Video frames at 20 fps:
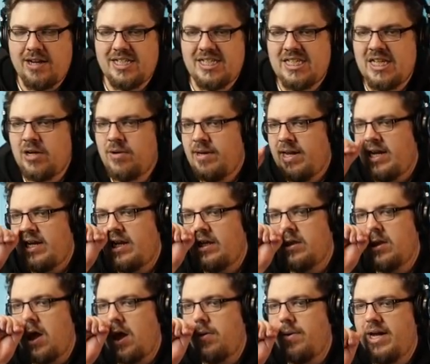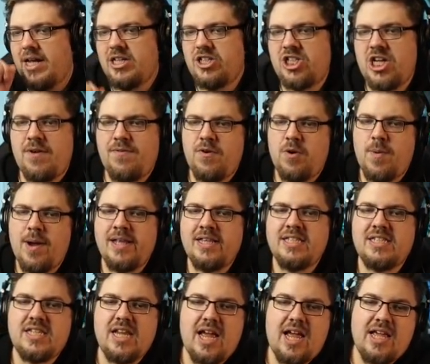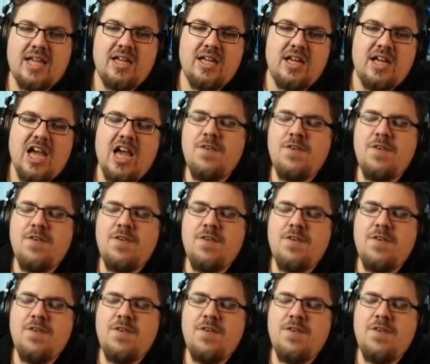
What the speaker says: All right, still leading, though, as Sheffield Wednesday.